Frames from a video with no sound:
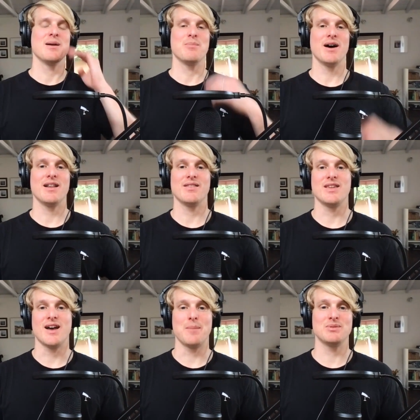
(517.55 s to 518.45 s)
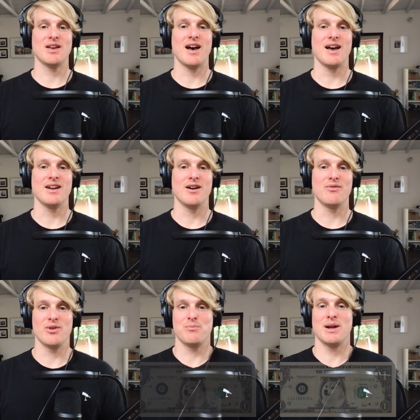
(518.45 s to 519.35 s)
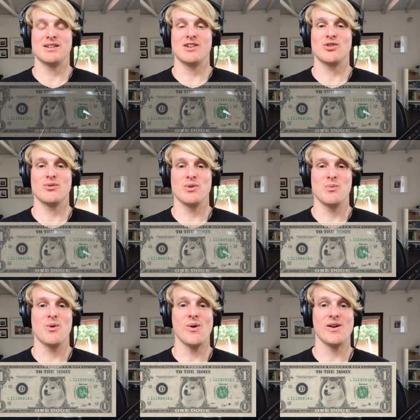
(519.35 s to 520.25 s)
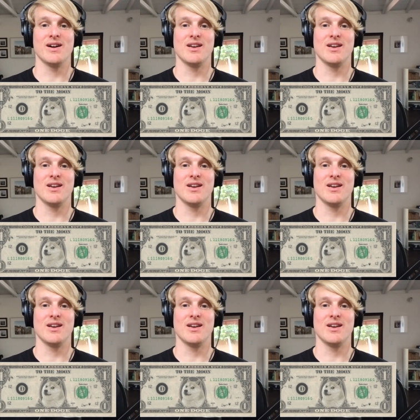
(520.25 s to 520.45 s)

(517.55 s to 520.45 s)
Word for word: But the upside of the potential reward